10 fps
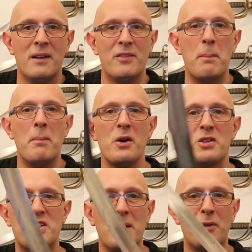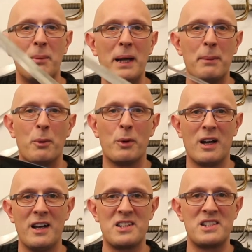the most number of people would
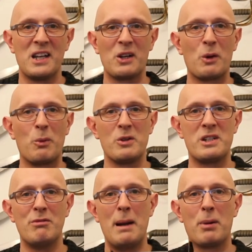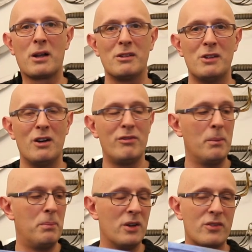like to see a good quality replica of,
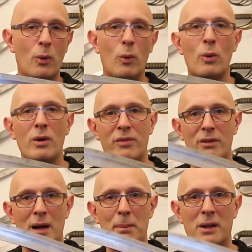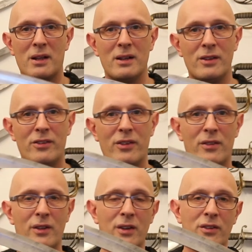but all of the replicas
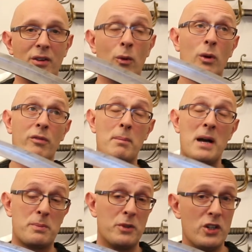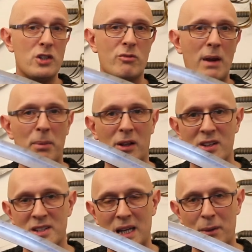that, all of the mass-produced
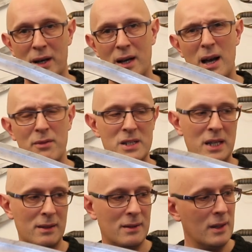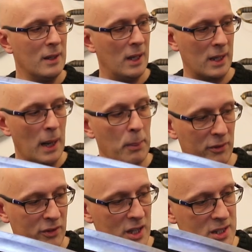replicas anyway, I have seen a couple
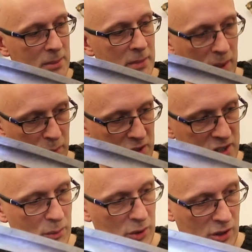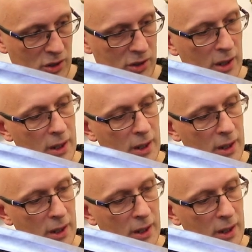of custom-made ones that were good,